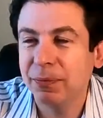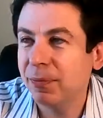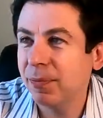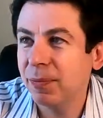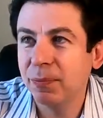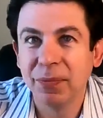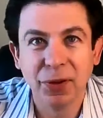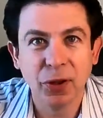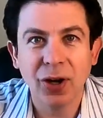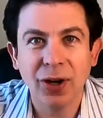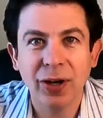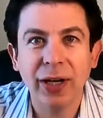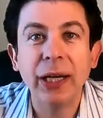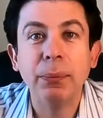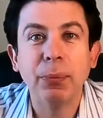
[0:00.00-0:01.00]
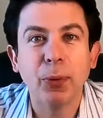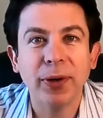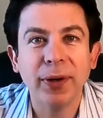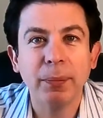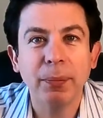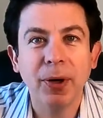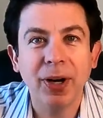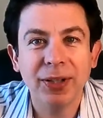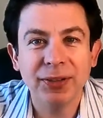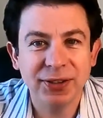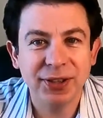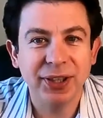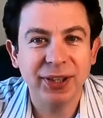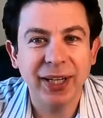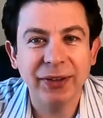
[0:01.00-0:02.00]
long and boring pauses
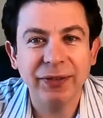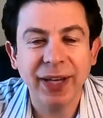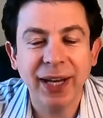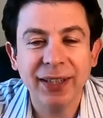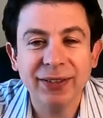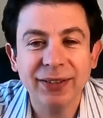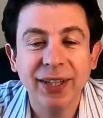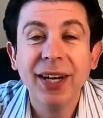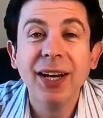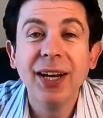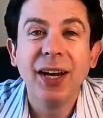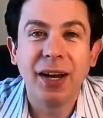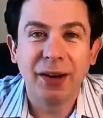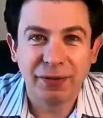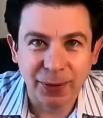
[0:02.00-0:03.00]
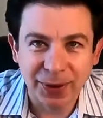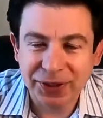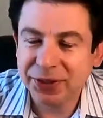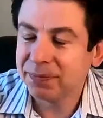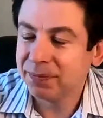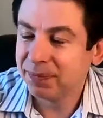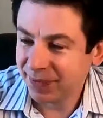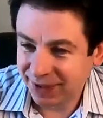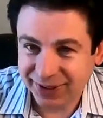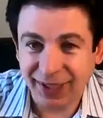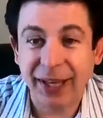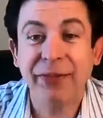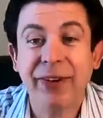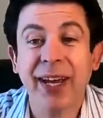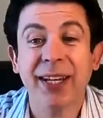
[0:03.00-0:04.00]
in the live cast. Of course, this
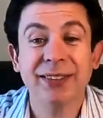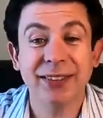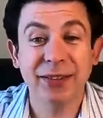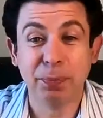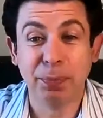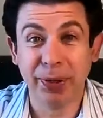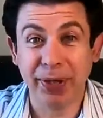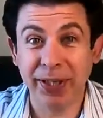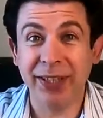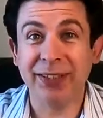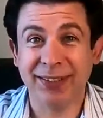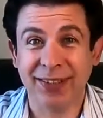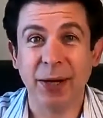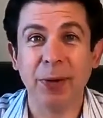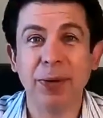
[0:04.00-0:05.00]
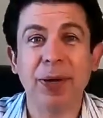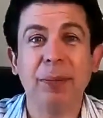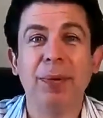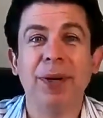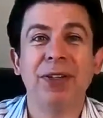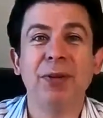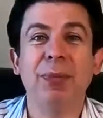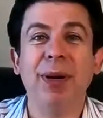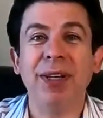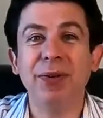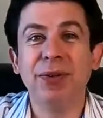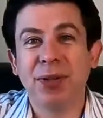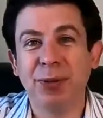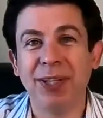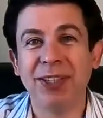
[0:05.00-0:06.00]
live cast is pretty slow compared to my
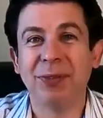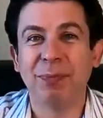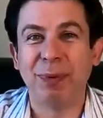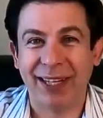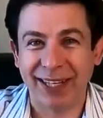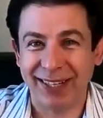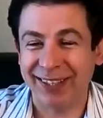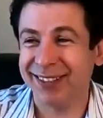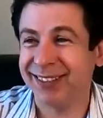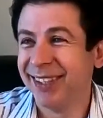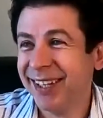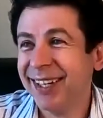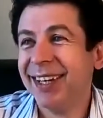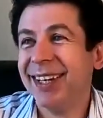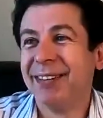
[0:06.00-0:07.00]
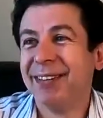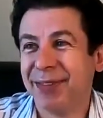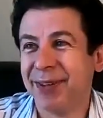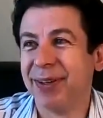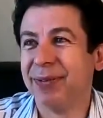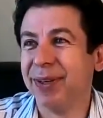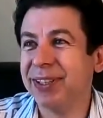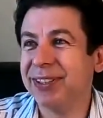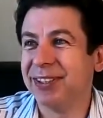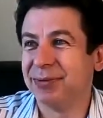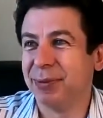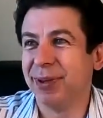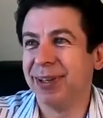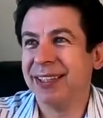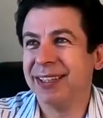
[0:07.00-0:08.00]
usual ones because for reasons
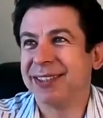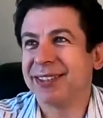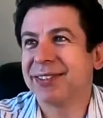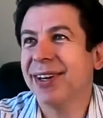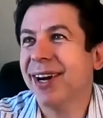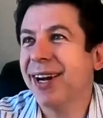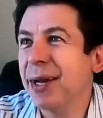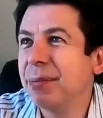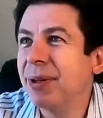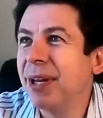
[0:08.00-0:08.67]
we already described.